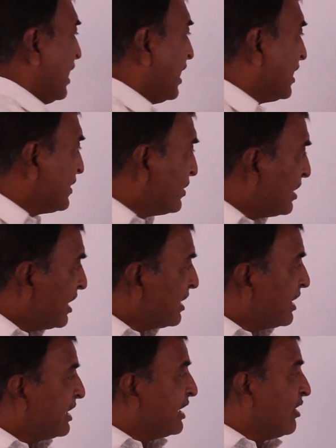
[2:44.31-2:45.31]
As soon as
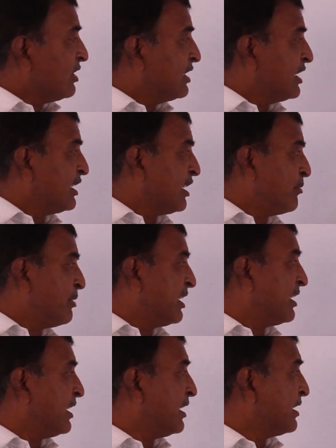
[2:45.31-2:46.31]
the deoxygenated
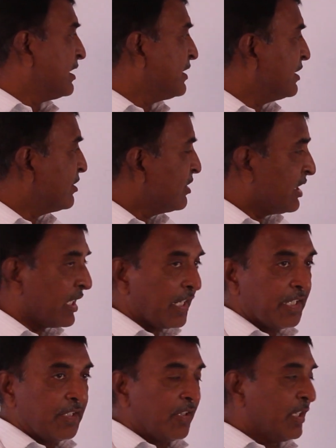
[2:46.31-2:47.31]
blood enters into the
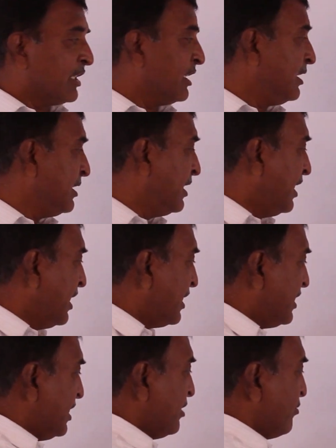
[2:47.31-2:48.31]
right auricle,
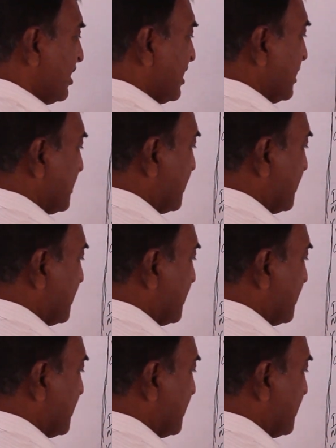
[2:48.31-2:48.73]
here we can